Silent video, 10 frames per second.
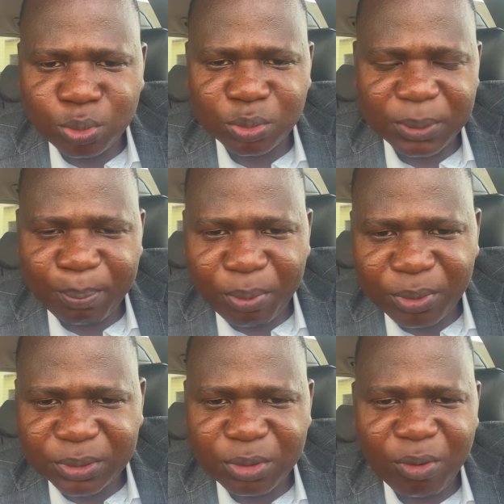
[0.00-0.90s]
to the
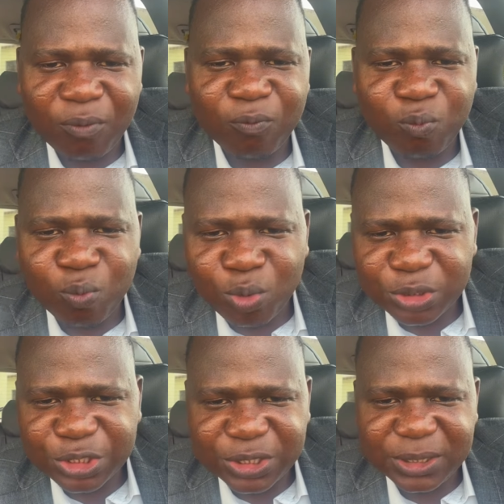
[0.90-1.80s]
point of
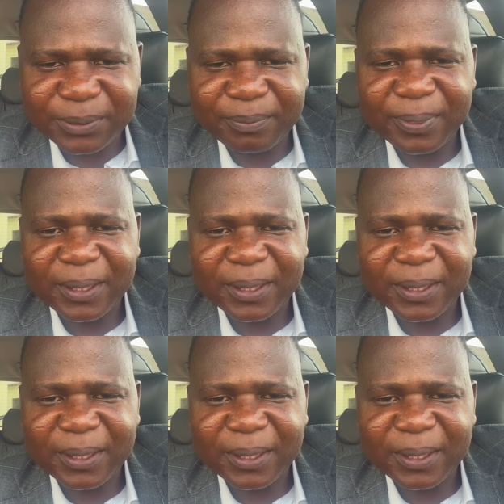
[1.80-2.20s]
washing